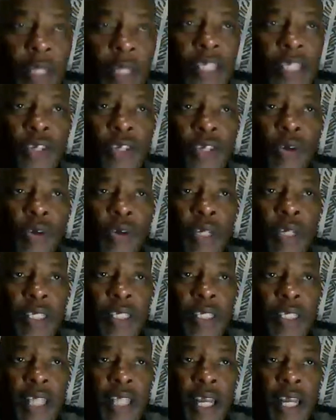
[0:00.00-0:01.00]
They
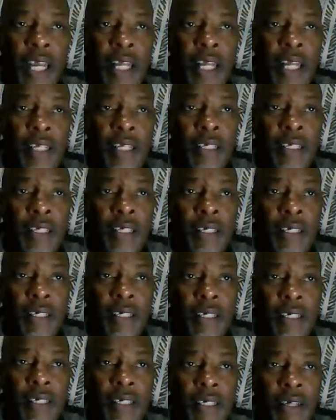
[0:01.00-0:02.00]
just don't
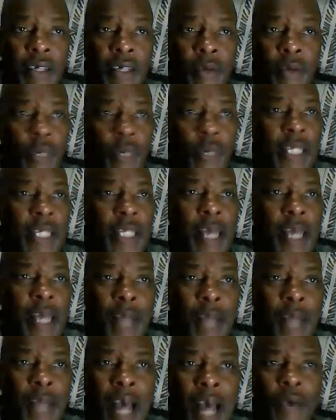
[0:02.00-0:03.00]
understand what
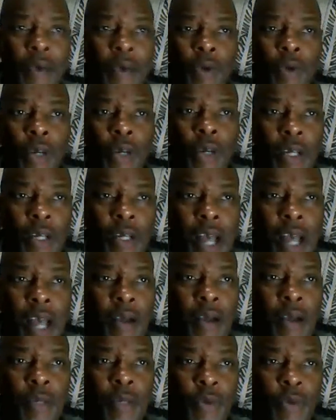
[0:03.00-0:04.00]
a tablet, how it
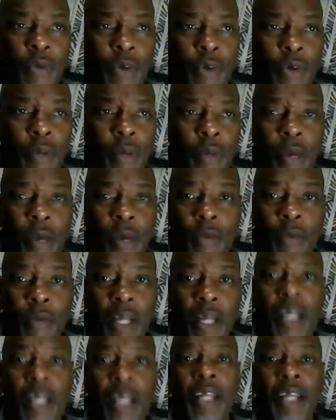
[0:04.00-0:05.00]
works, how can the program
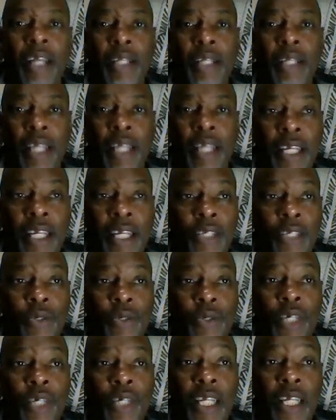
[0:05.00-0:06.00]
help and then the
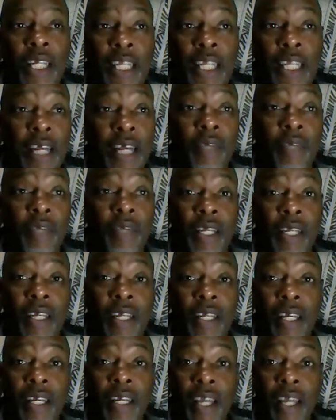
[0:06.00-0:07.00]
kid is using it and
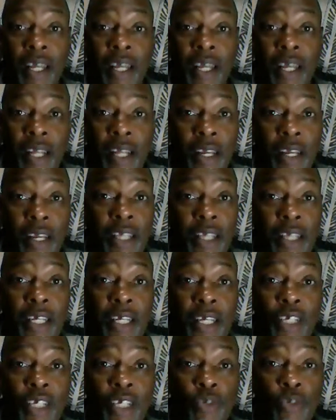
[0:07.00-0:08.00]
loving it, and
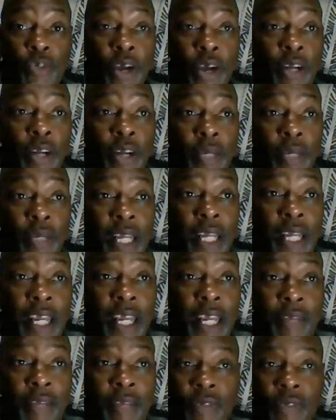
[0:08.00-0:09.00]
their kids are getting
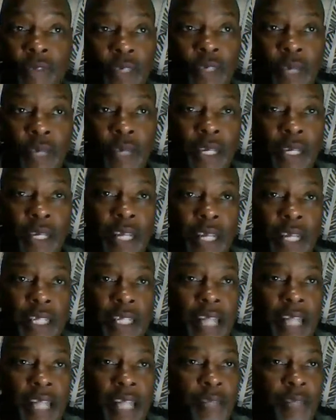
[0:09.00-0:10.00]
smarter, but they can't seem
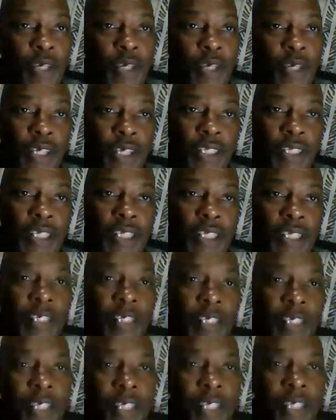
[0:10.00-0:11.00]
to connect it. That's
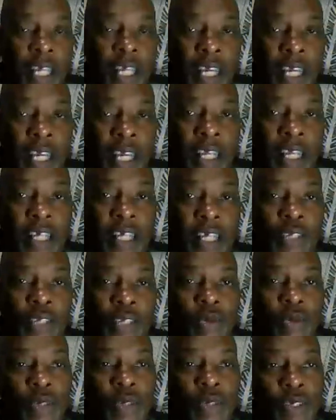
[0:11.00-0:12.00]
because the
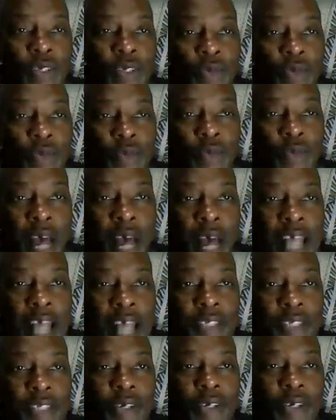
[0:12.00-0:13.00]
kid can
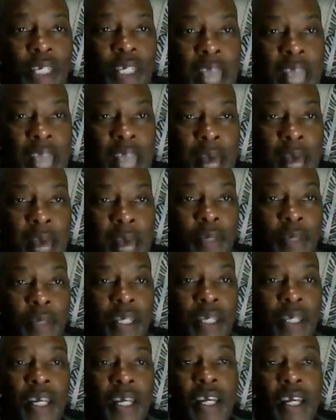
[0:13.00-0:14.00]
revise on a
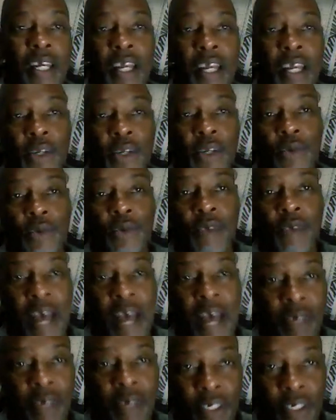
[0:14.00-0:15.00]
tablet and
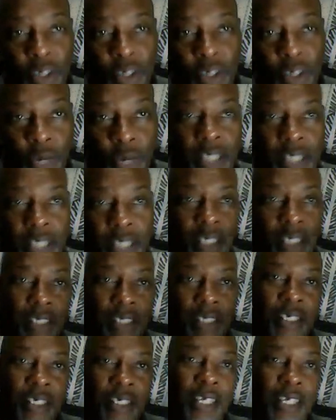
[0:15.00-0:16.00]
do 500
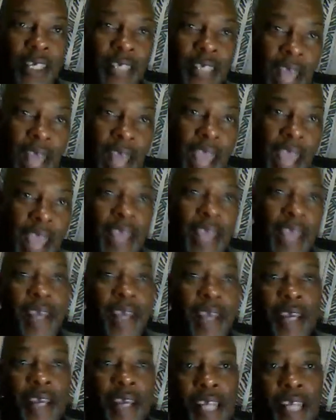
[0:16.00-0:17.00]
questions in a
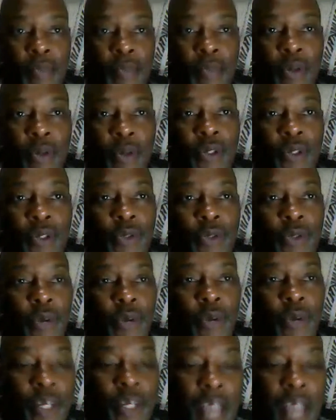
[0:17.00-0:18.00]
day, as opposed
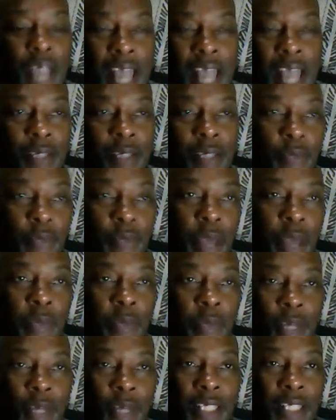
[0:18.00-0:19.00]
to where he has some
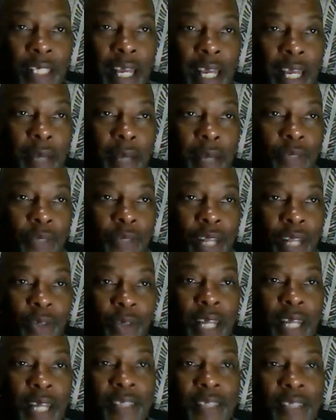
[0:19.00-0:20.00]
paper
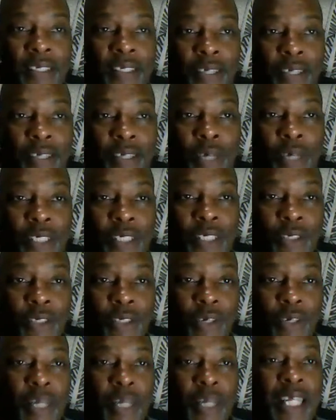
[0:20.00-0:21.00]
exams that only has 60
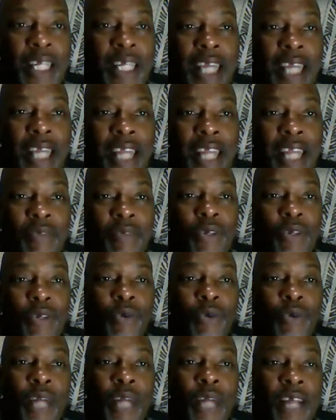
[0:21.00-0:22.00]
questions on them, and he
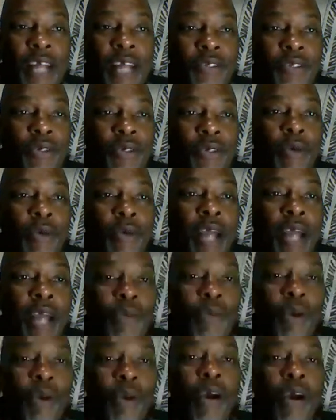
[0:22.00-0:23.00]
can't even know what
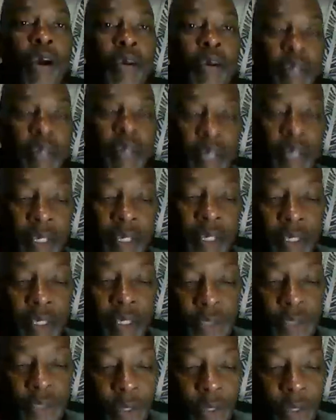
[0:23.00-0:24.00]
answers are right or
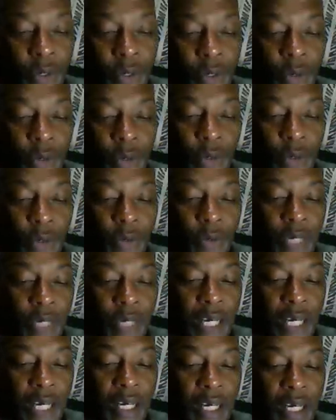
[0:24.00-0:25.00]
wrong.
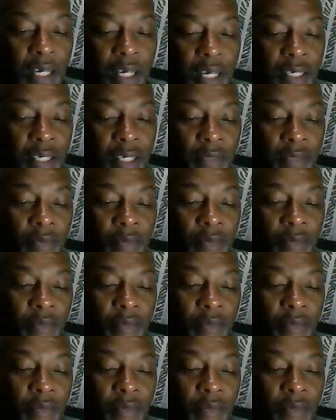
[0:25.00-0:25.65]
So,